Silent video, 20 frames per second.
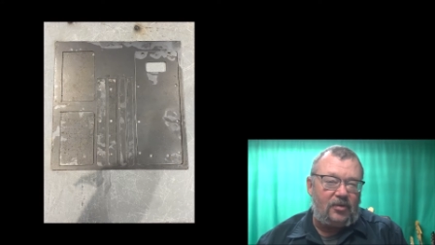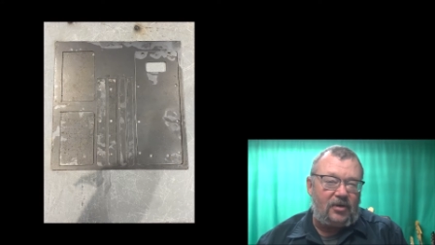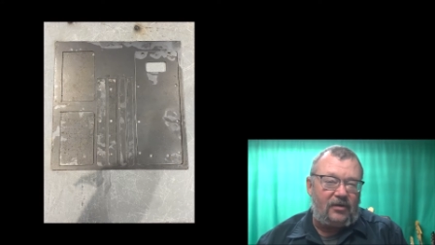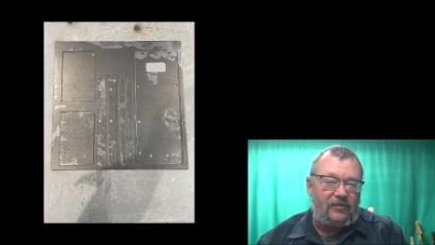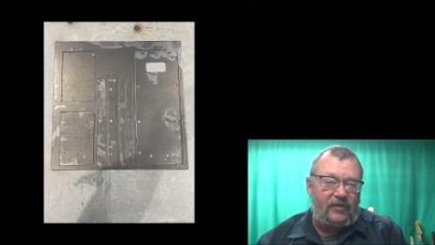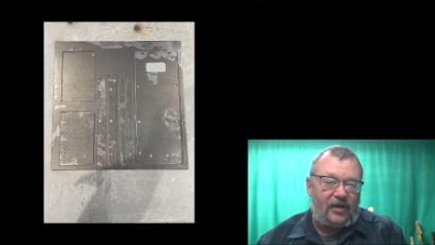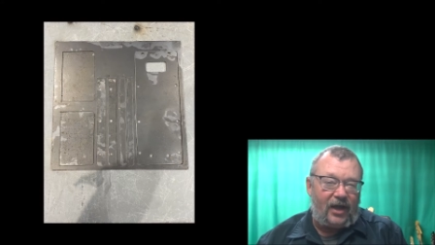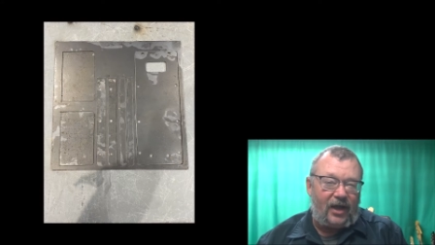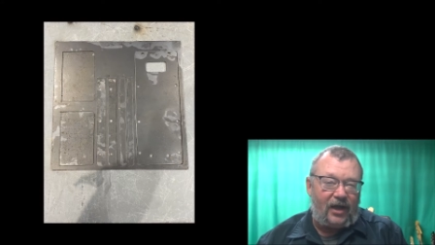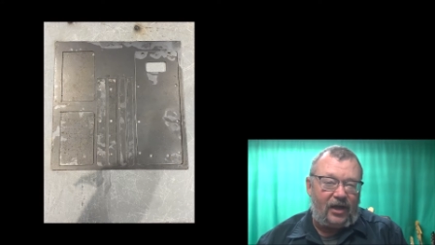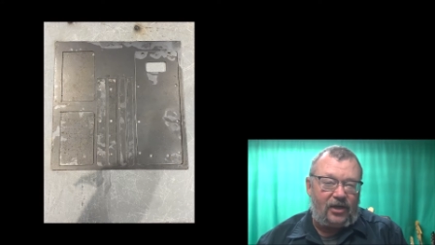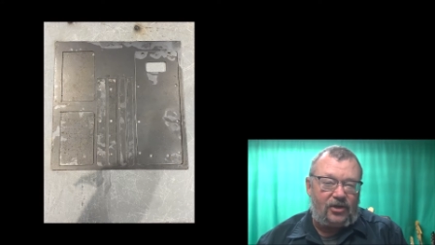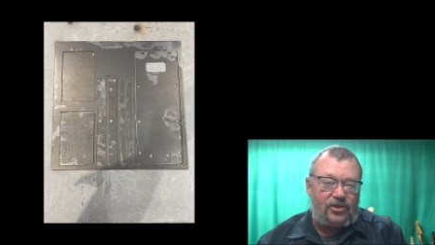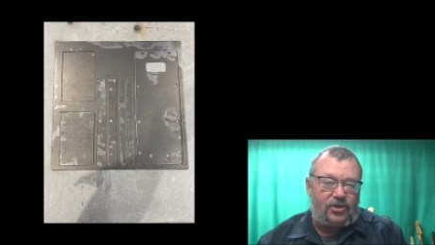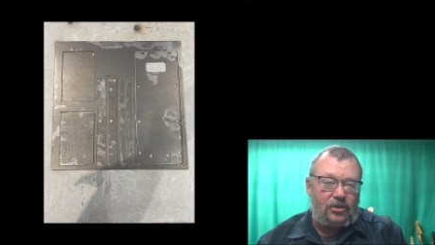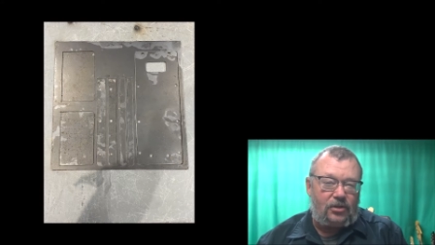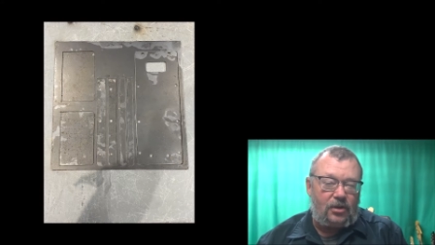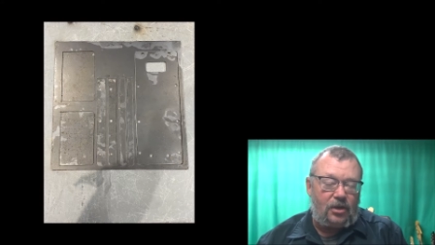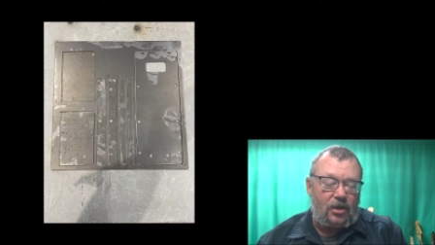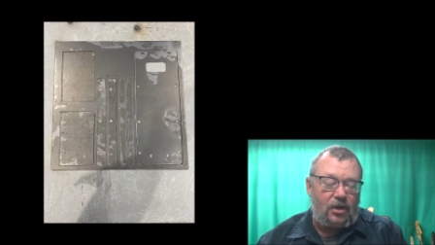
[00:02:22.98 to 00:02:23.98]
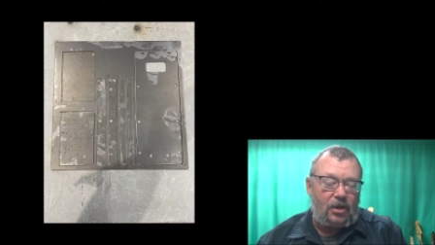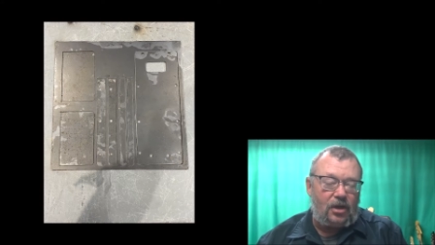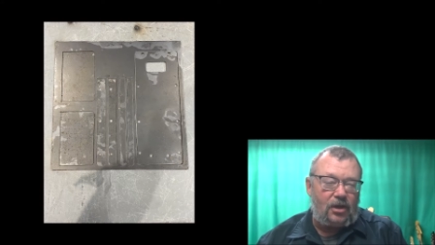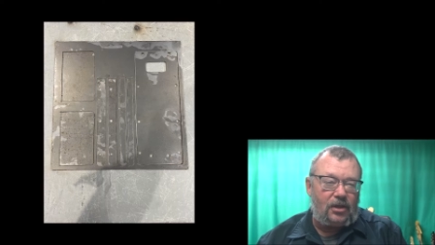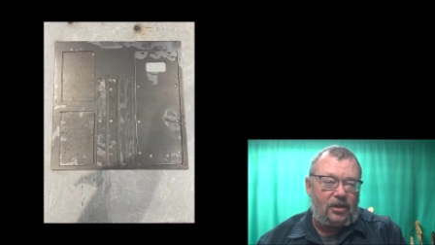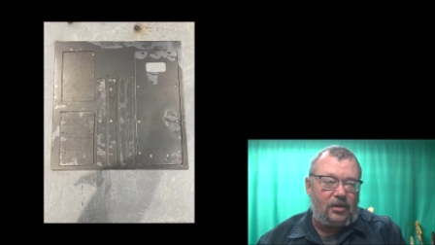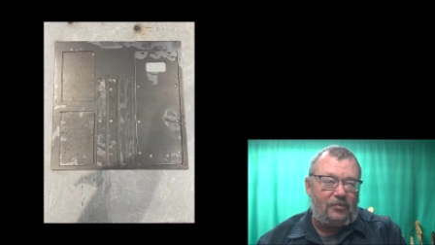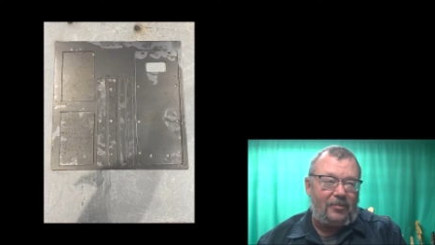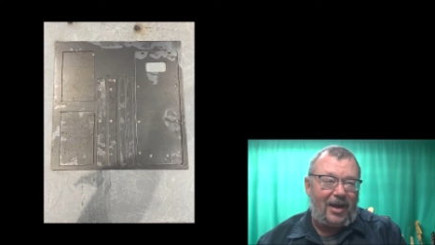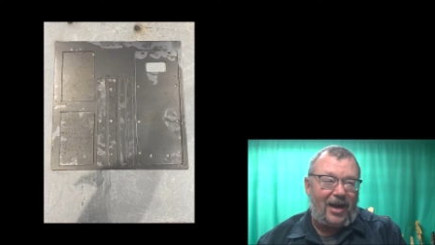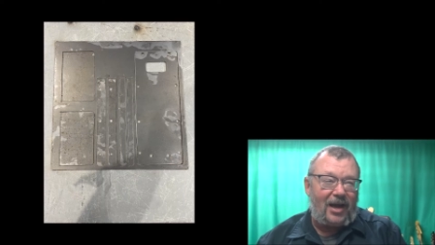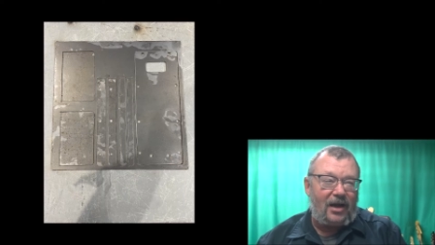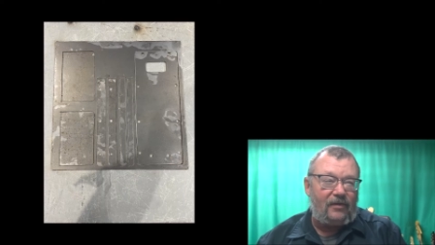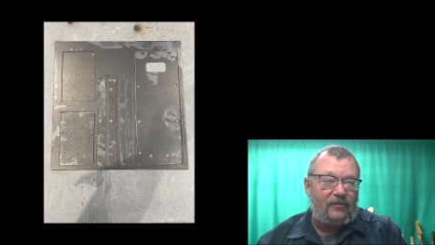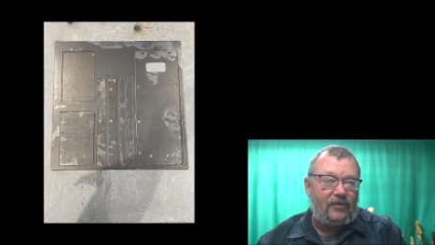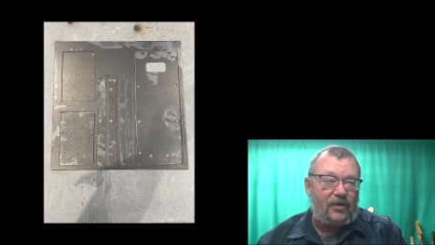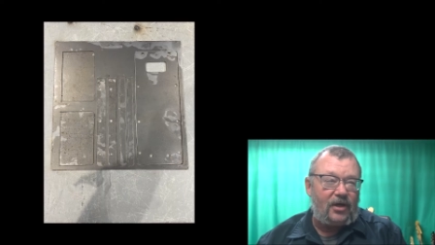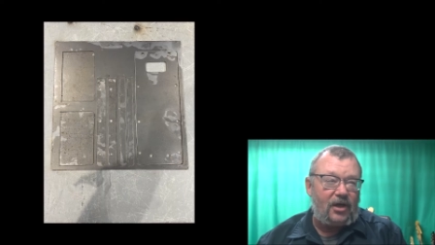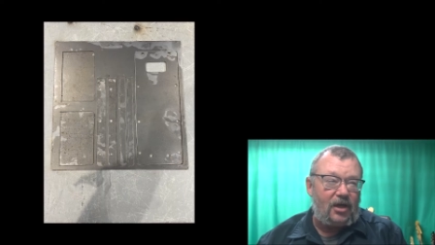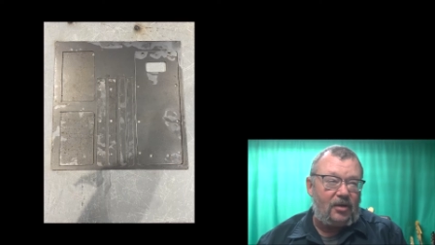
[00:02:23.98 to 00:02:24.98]
an edge on the back of
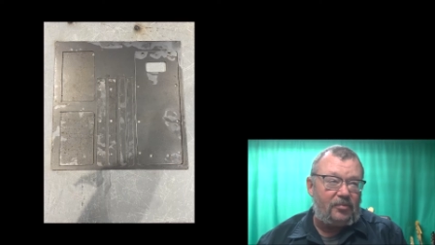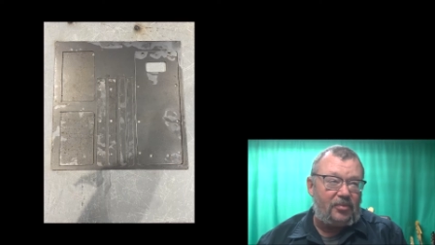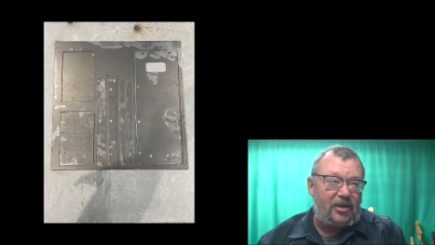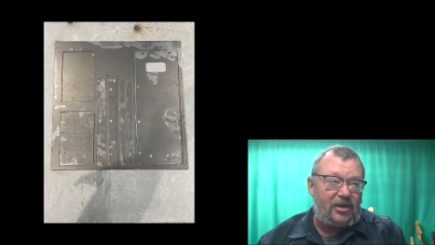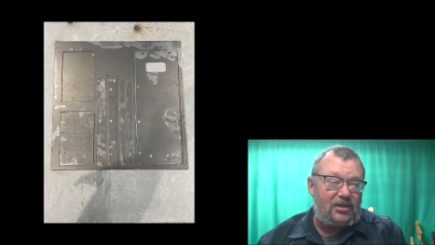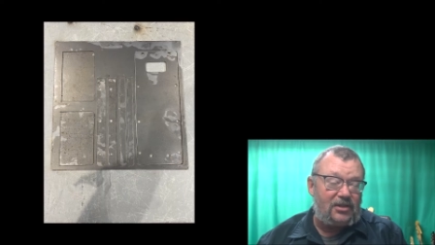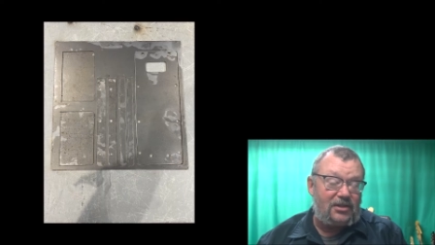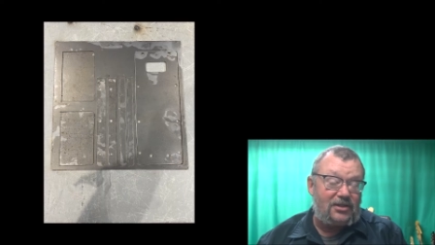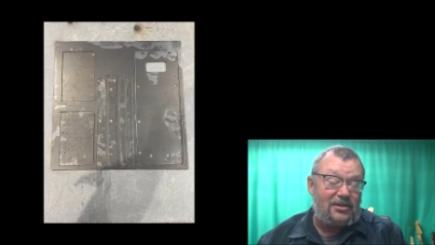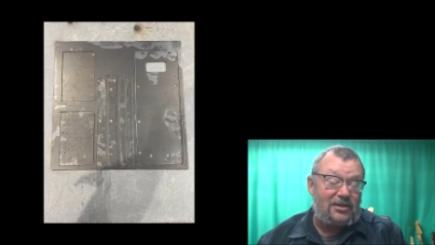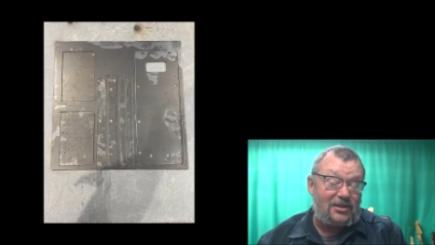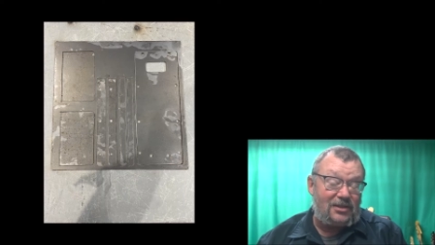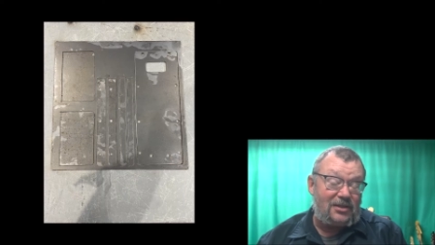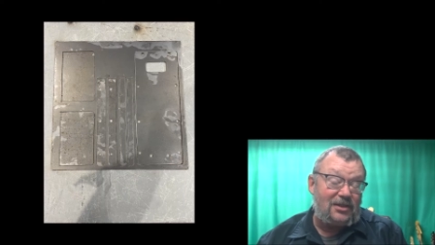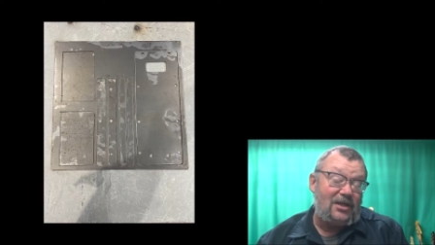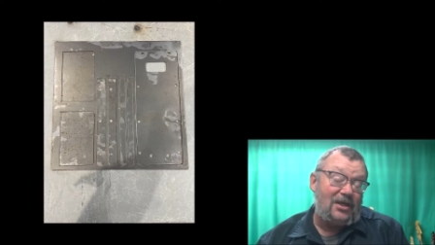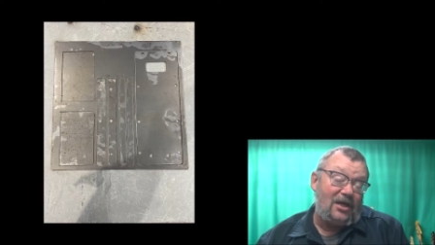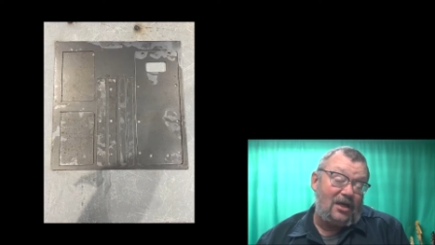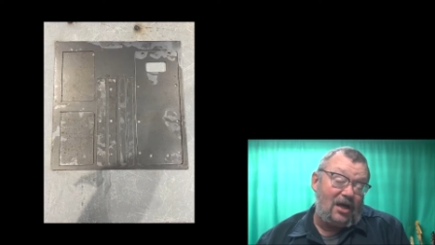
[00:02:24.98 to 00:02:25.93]
the cut pieces.